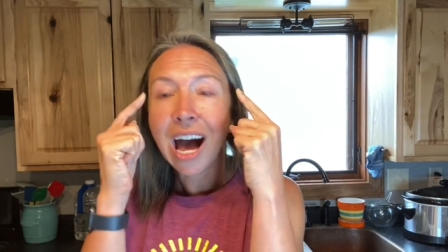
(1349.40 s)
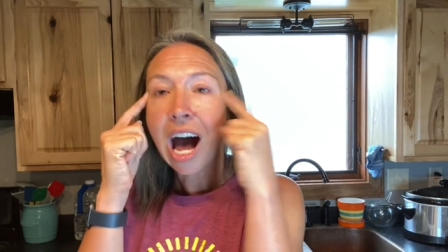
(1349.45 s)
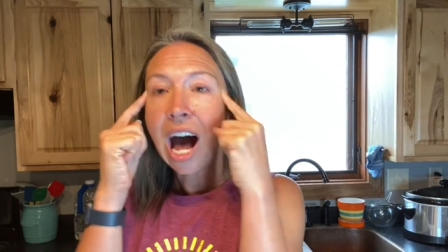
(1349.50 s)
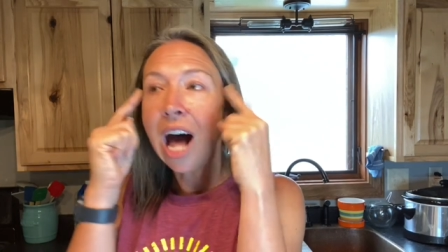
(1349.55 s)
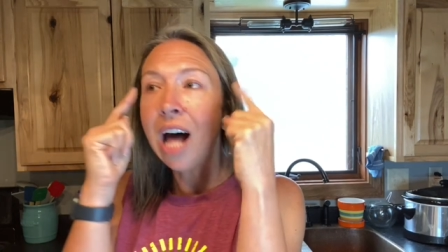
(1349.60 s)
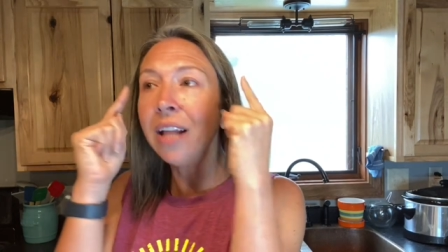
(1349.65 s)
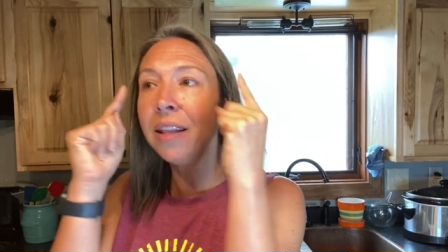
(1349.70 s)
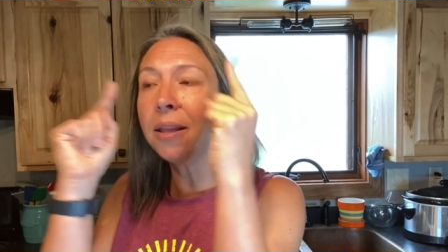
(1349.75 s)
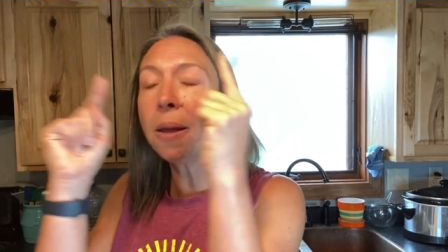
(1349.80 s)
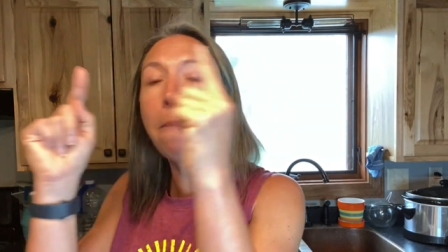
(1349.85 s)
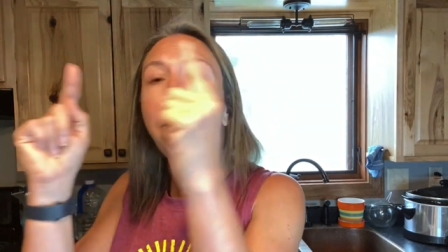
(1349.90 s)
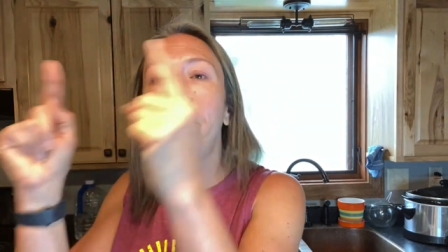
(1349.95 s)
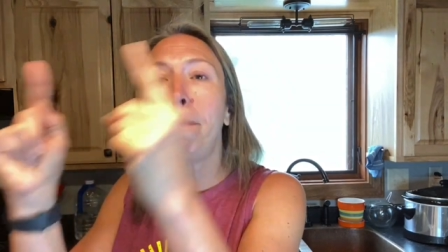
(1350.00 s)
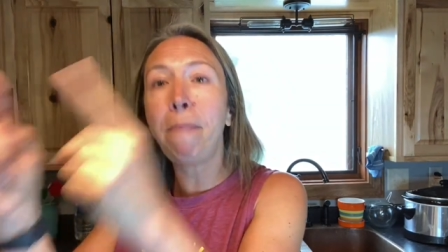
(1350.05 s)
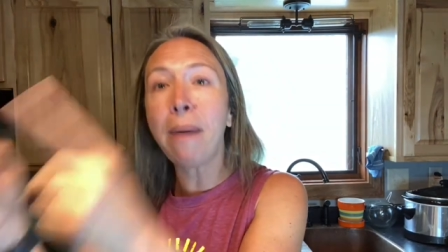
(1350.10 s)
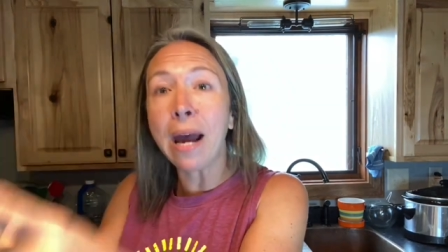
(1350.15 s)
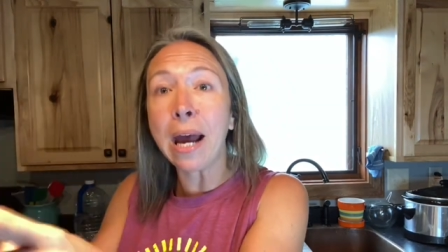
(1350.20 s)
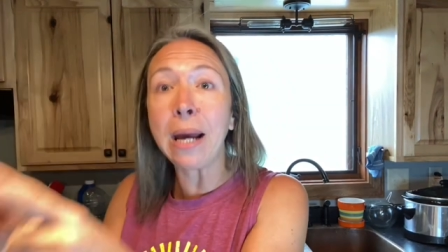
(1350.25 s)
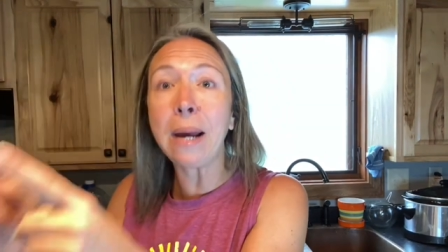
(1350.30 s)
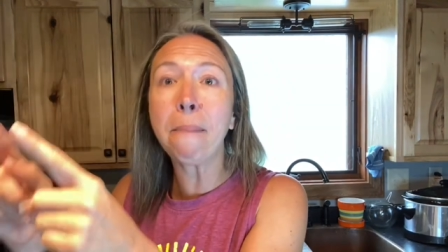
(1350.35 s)
on the
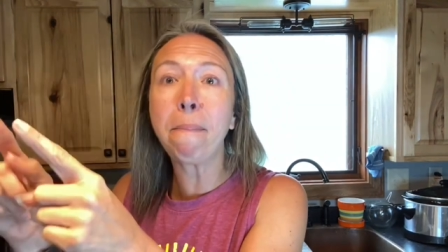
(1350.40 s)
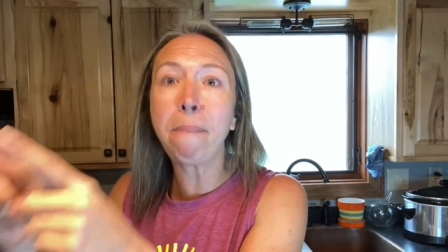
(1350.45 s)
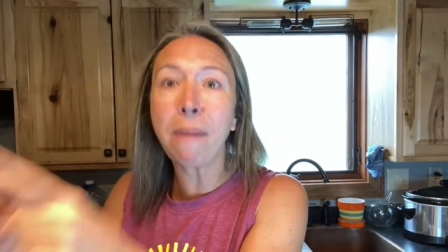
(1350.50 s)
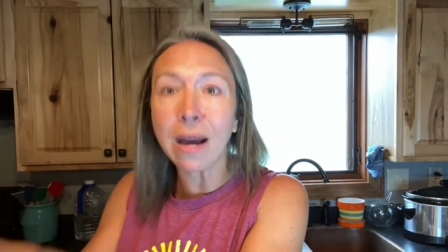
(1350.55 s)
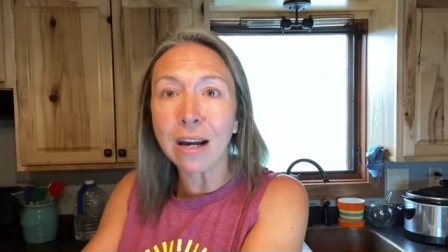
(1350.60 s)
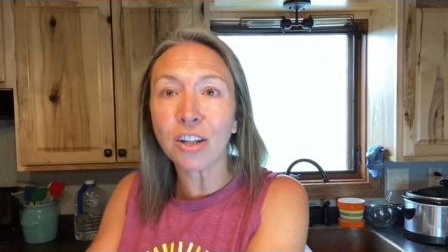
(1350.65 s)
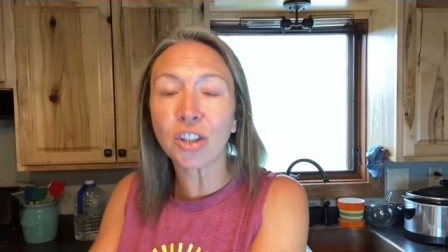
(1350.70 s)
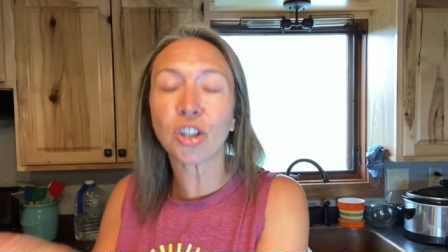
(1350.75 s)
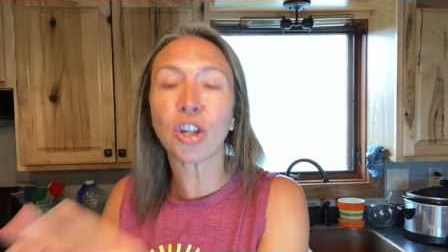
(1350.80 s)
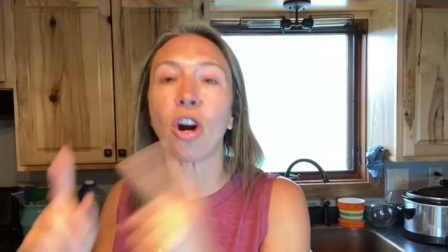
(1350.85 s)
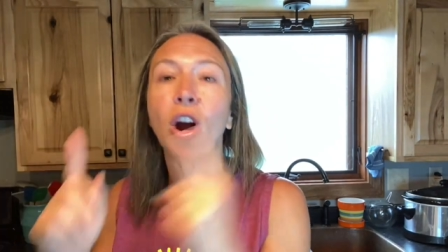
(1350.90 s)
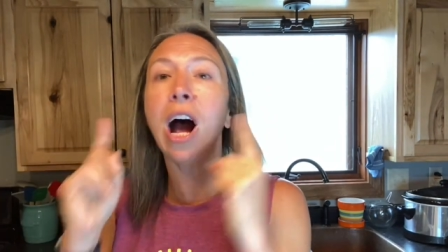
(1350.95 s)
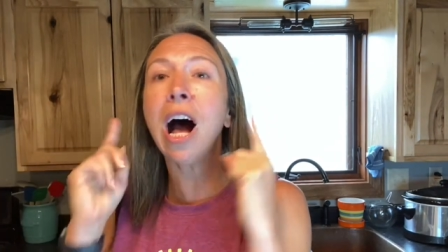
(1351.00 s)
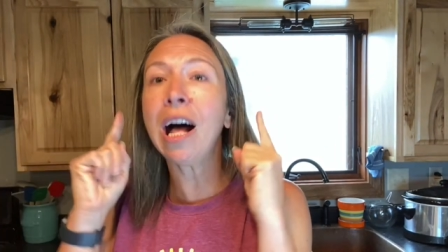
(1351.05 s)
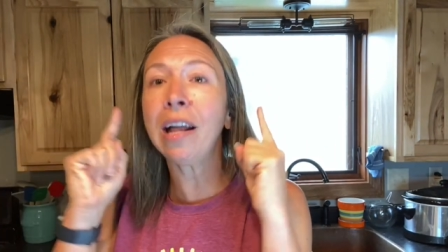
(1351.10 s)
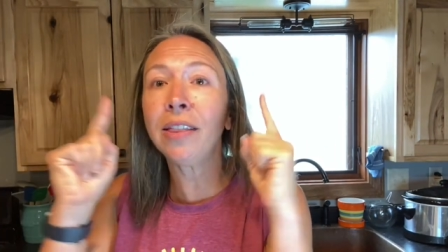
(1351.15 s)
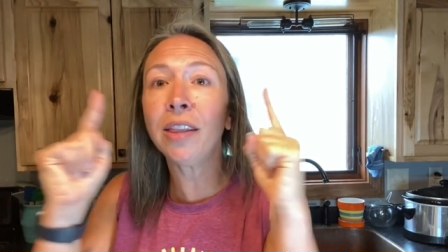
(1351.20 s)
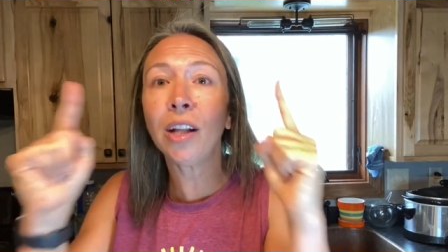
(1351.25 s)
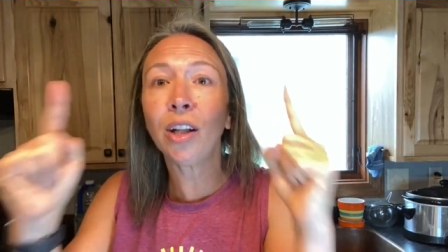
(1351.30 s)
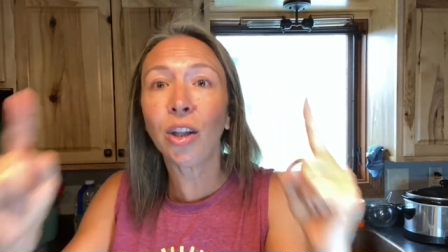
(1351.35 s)
big picture,
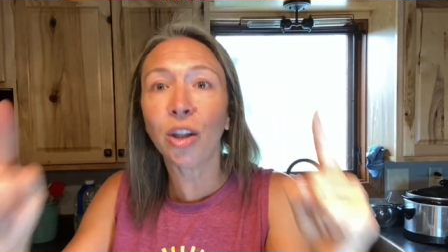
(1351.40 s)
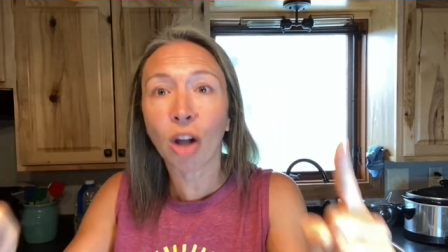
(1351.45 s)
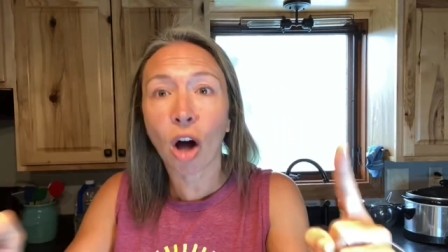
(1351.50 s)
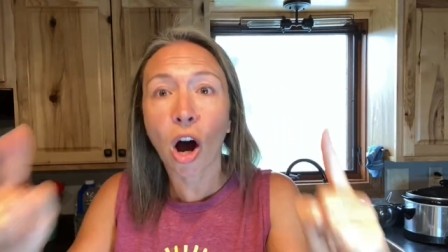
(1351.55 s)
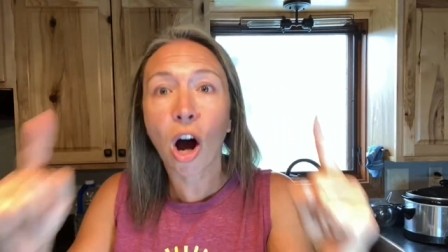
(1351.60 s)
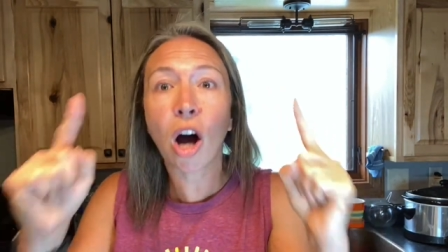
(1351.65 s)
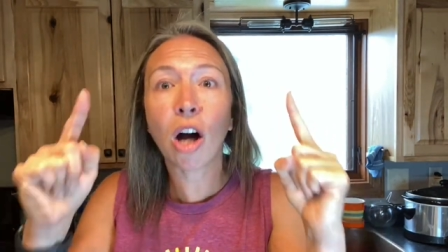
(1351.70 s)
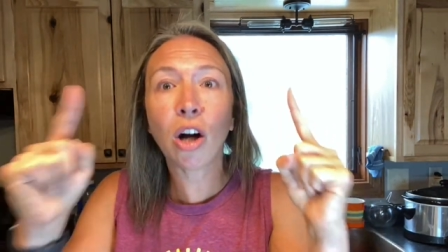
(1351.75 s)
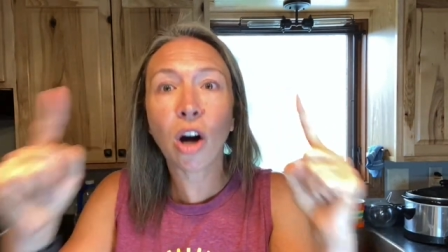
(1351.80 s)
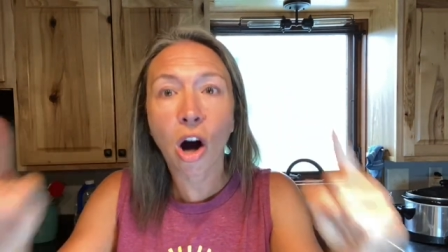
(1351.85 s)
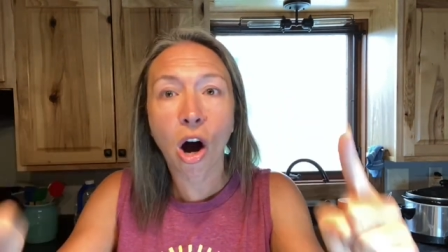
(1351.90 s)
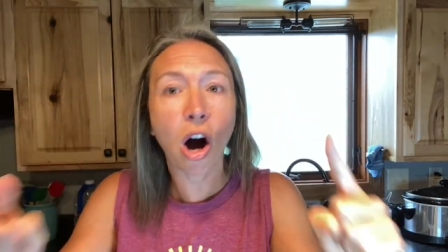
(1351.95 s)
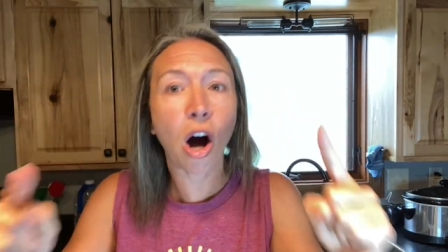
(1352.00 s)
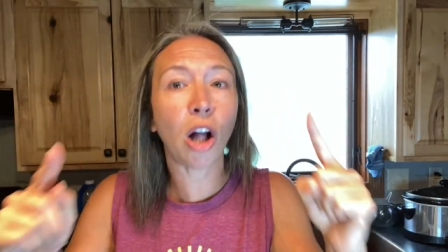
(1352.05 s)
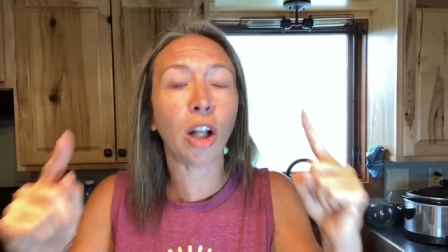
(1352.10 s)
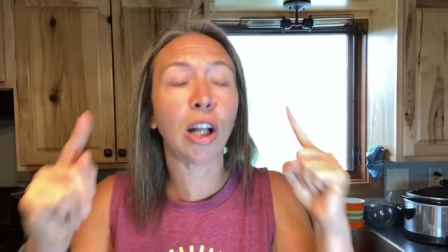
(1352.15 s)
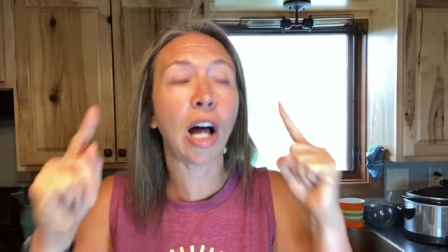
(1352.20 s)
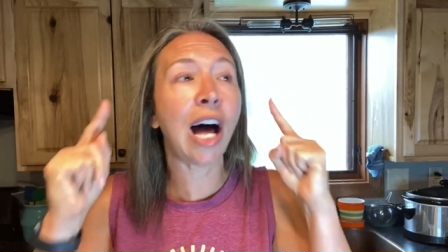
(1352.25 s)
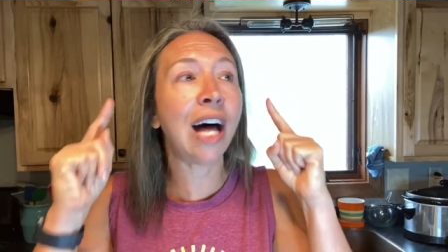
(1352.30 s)
on the long haul,